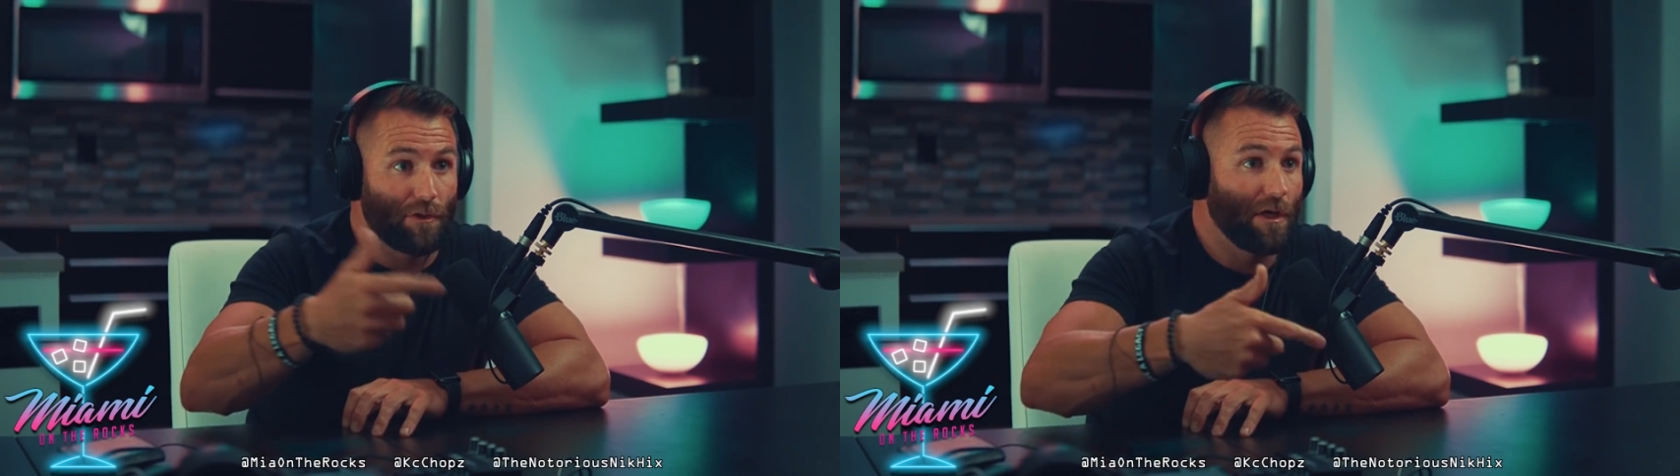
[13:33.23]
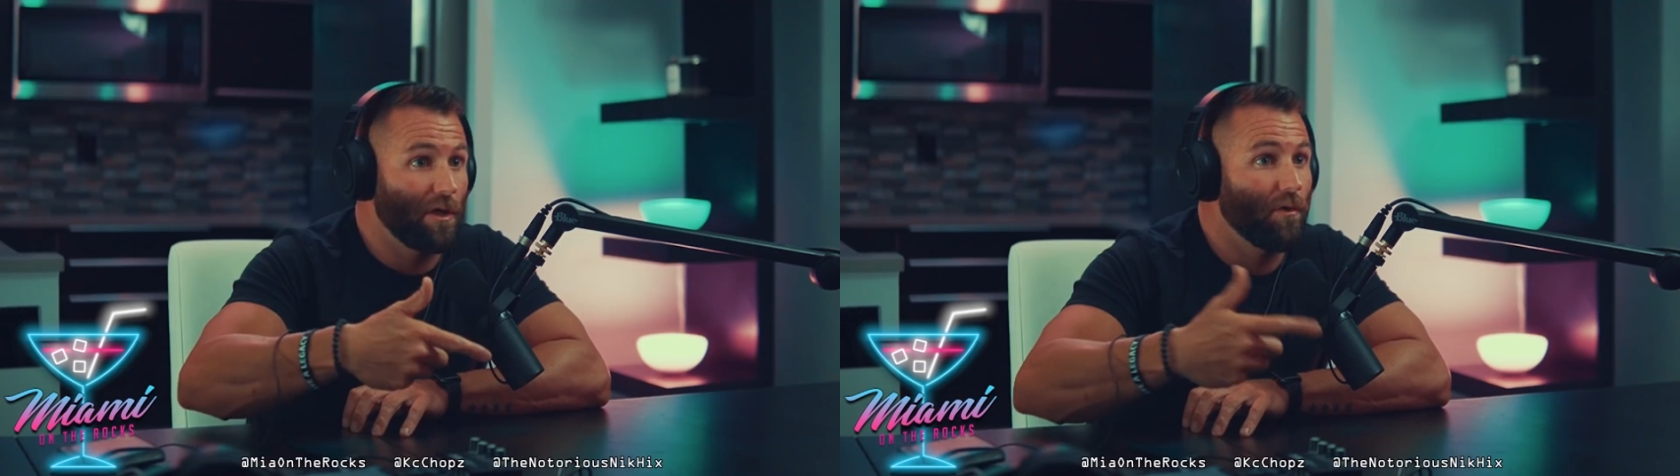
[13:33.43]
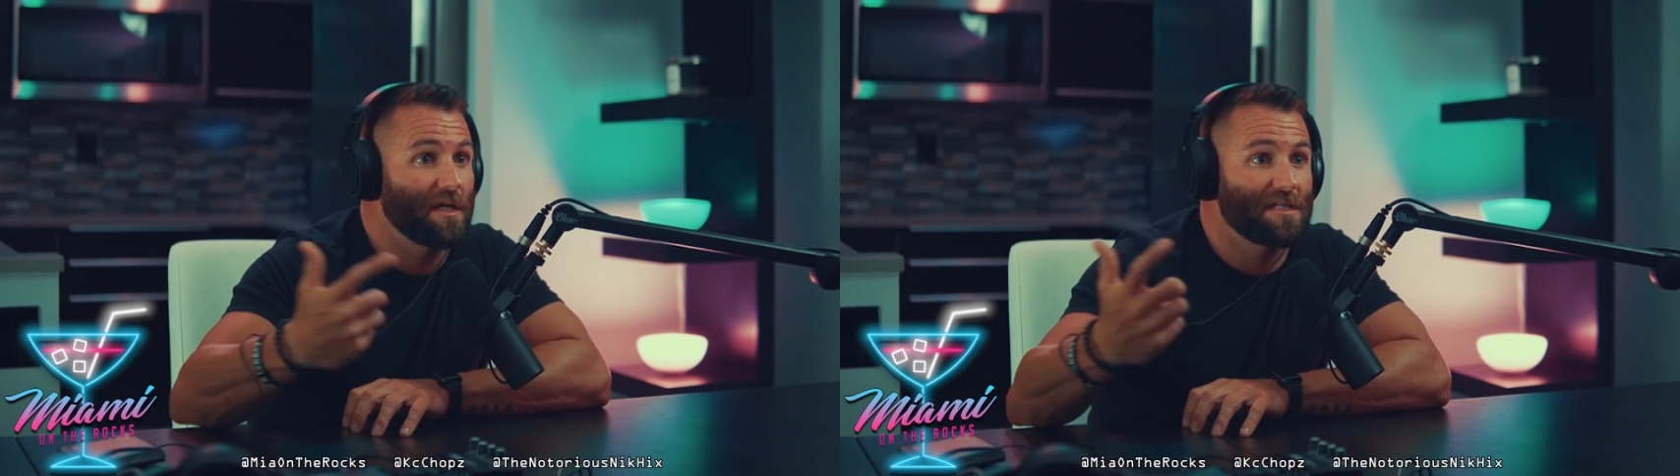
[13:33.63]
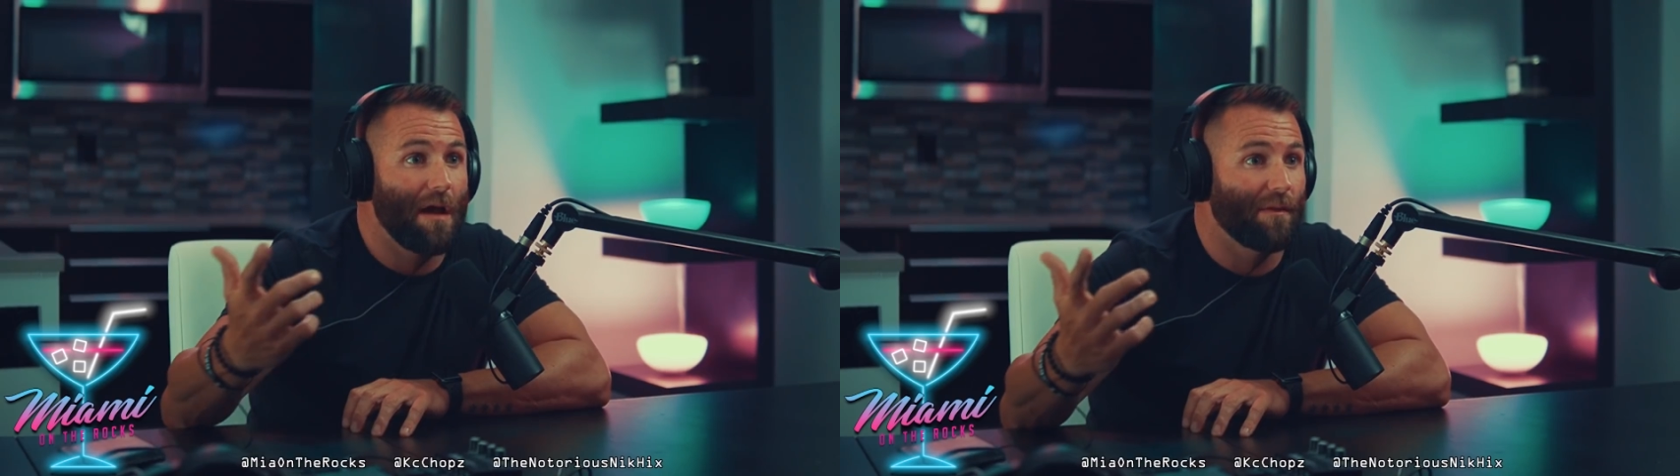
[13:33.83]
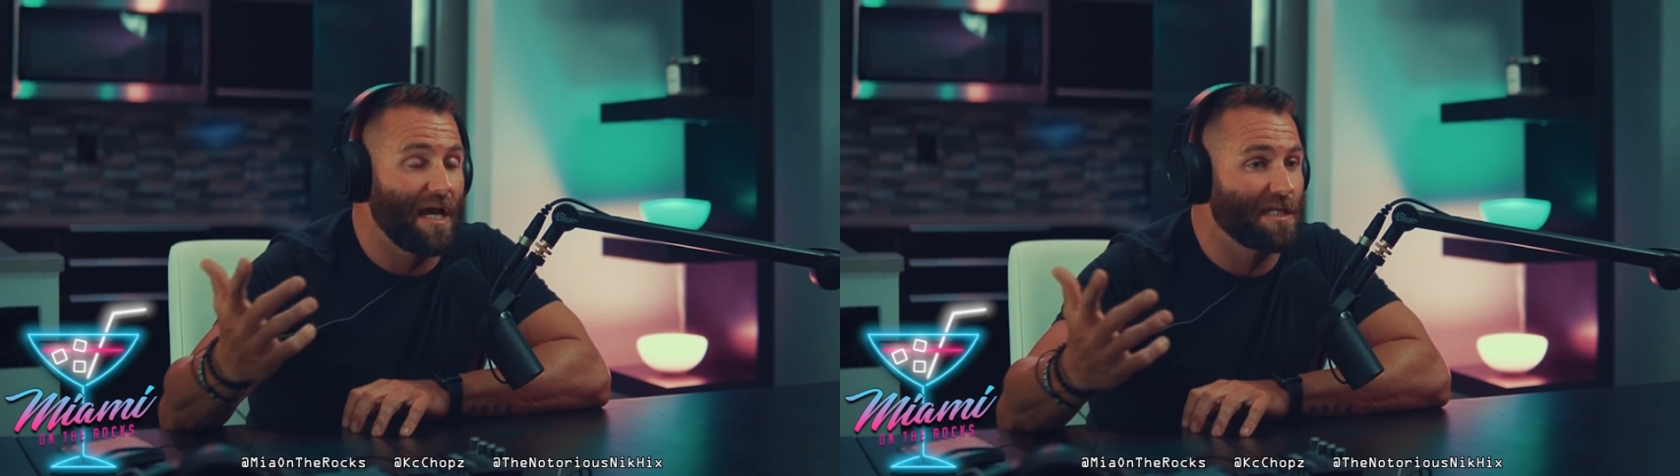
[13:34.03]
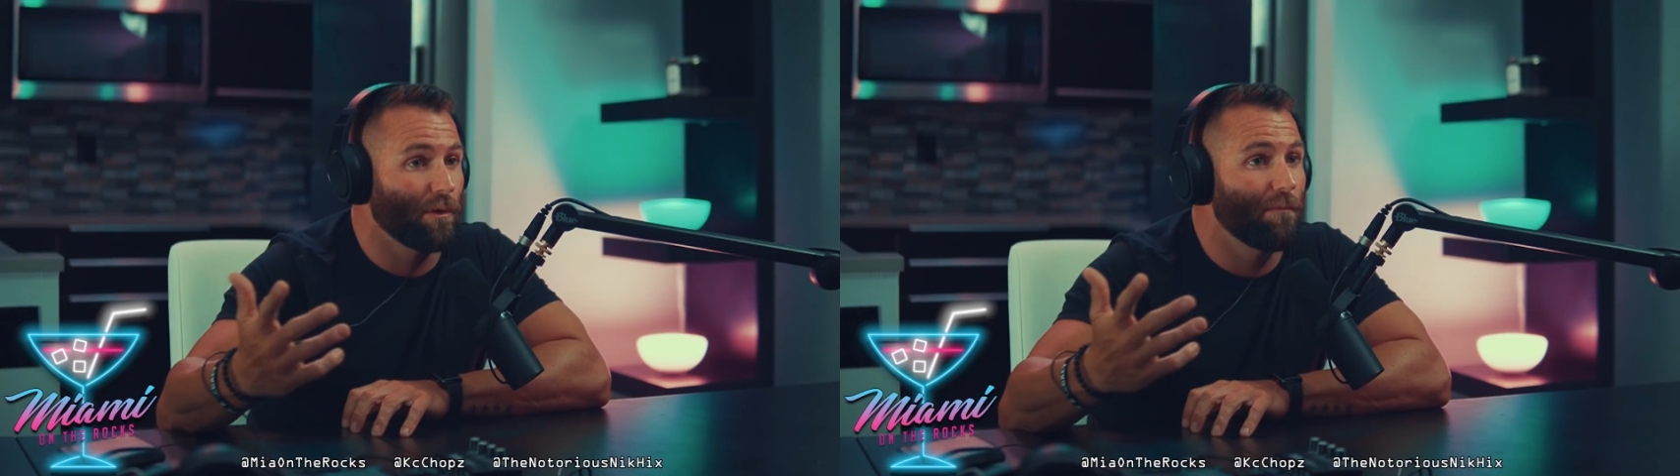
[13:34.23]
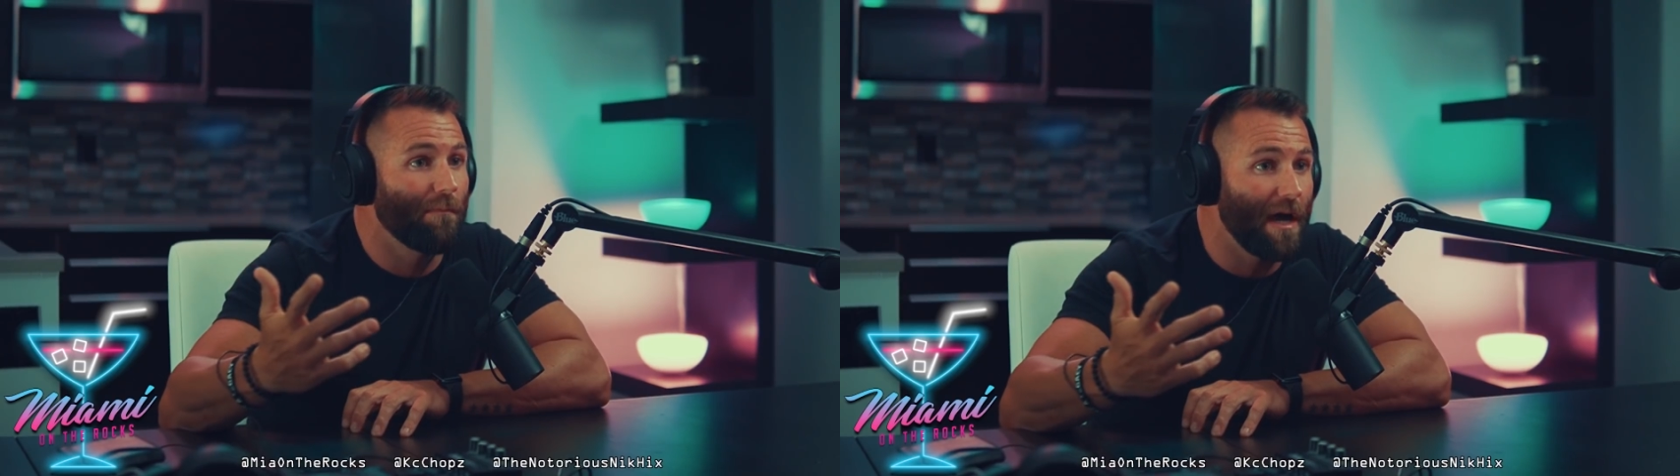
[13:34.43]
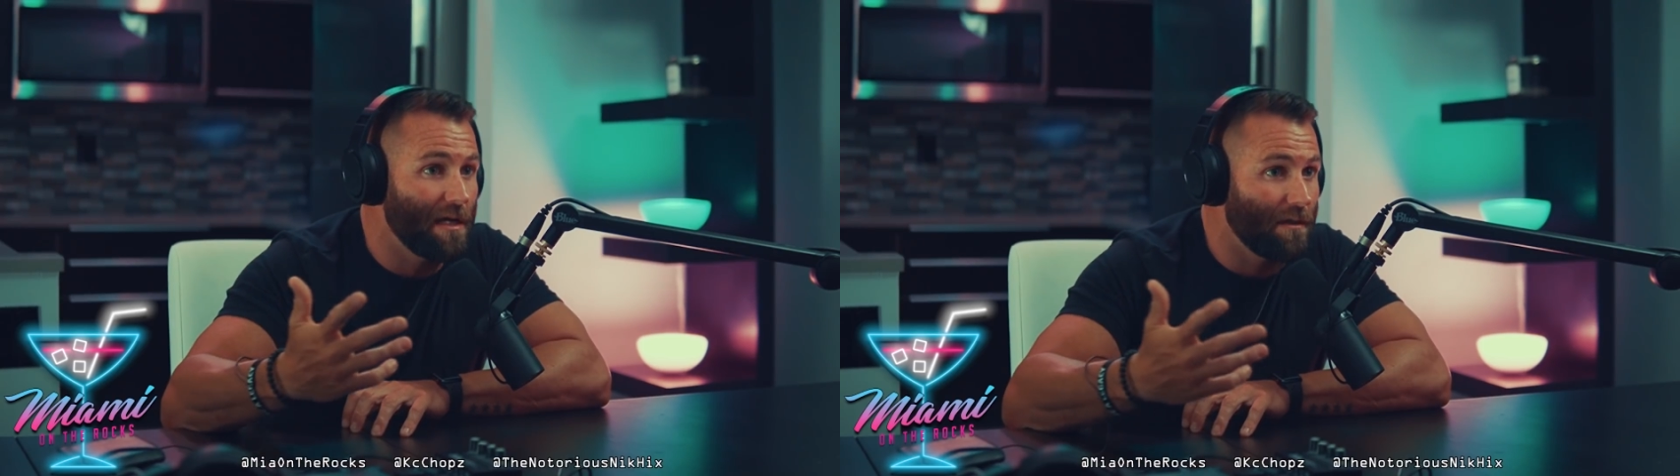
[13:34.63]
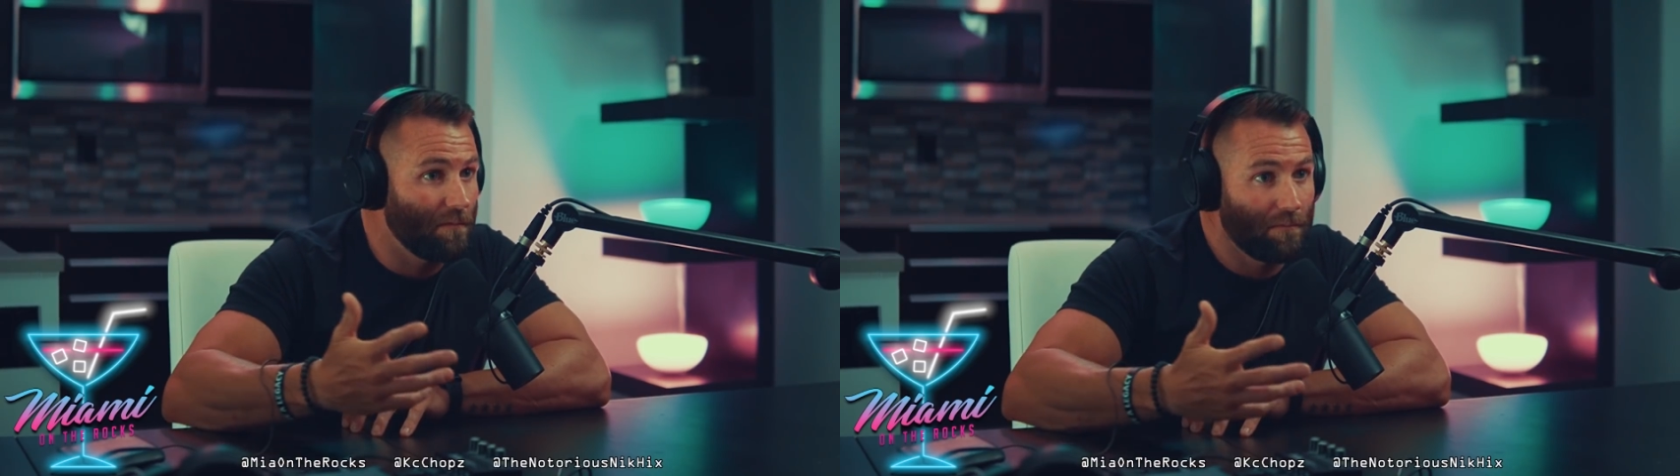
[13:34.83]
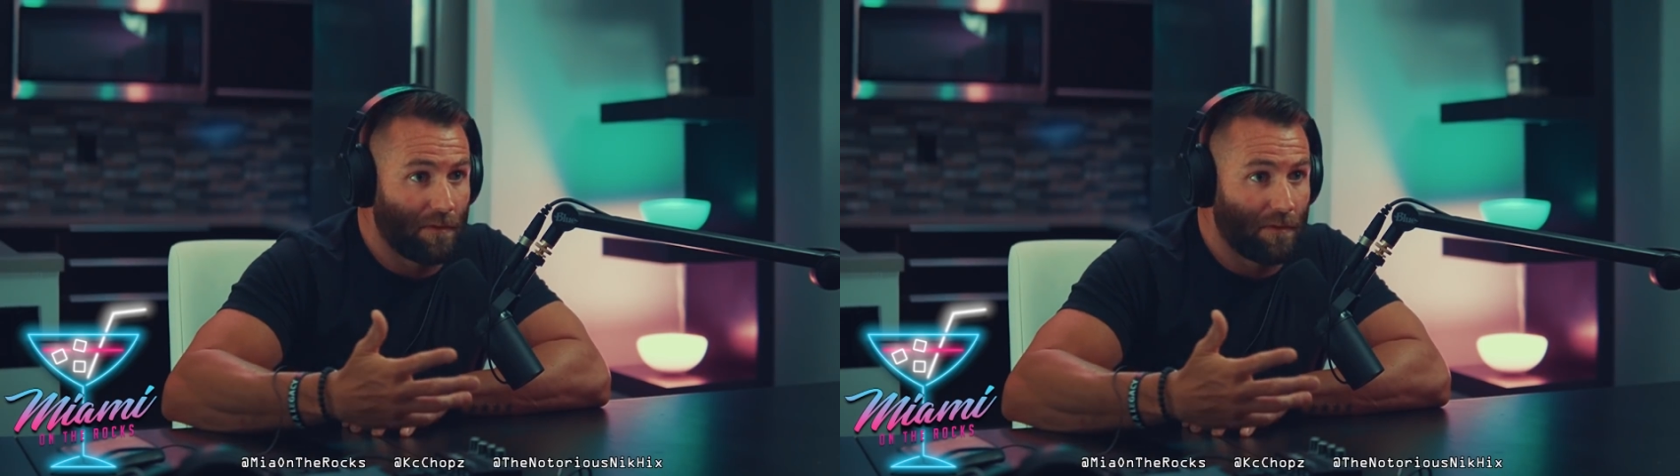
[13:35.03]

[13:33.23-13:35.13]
you did a great job last year with Mike.